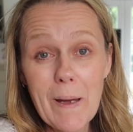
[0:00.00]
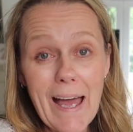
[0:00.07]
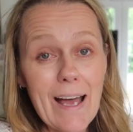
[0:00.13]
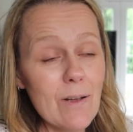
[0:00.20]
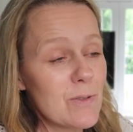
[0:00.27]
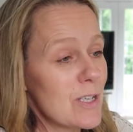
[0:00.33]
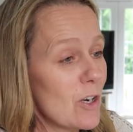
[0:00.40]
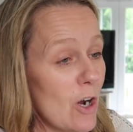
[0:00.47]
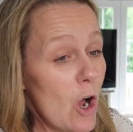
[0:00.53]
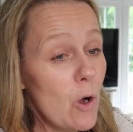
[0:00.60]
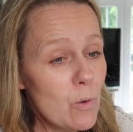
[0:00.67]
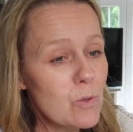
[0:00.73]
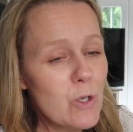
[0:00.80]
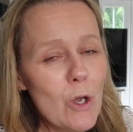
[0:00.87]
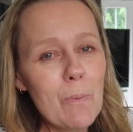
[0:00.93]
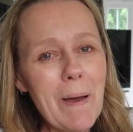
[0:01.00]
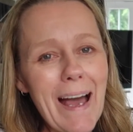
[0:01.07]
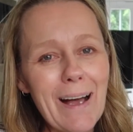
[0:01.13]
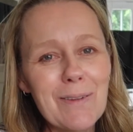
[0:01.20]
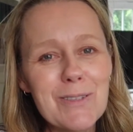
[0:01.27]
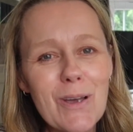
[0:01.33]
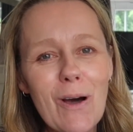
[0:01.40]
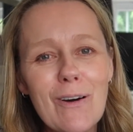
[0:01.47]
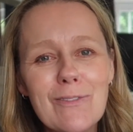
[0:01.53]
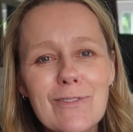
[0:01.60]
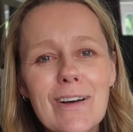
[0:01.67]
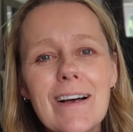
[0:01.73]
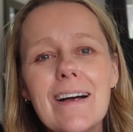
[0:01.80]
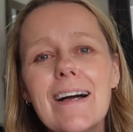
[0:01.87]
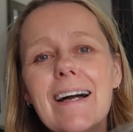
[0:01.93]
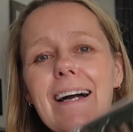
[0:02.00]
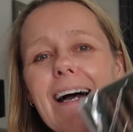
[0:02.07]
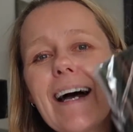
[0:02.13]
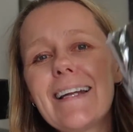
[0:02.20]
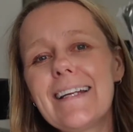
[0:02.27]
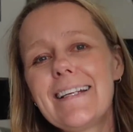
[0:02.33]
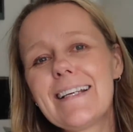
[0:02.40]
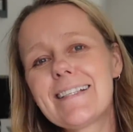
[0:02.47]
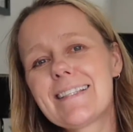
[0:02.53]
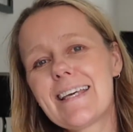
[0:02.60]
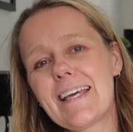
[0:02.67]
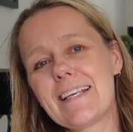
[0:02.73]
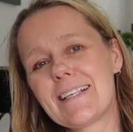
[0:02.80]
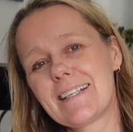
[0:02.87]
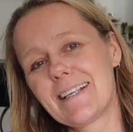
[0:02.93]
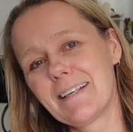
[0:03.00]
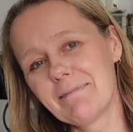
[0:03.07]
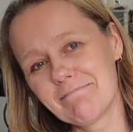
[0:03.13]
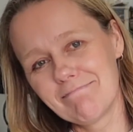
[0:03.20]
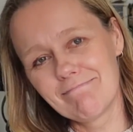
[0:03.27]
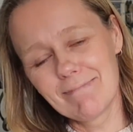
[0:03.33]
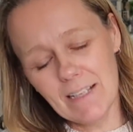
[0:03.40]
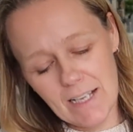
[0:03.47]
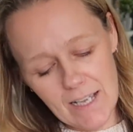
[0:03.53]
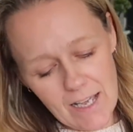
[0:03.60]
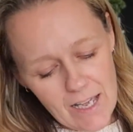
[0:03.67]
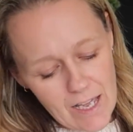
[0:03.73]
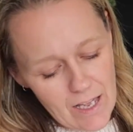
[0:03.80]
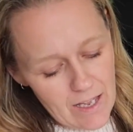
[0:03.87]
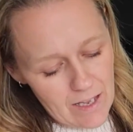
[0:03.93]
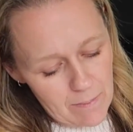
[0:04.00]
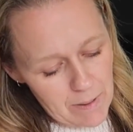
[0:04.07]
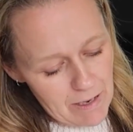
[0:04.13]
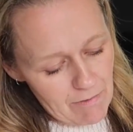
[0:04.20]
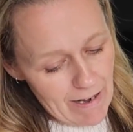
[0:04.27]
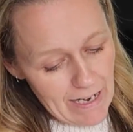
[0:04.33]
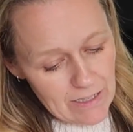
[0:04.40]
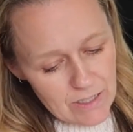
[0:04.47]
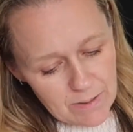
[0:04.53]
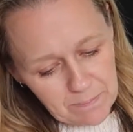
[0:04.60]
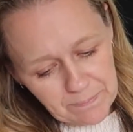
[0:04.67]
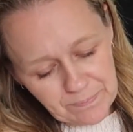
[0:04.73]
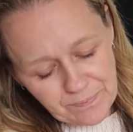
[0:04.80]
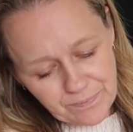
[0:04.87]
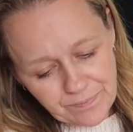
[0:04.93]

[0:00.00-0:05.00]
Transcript: I got a whole £2 off, and it is this. Bit random.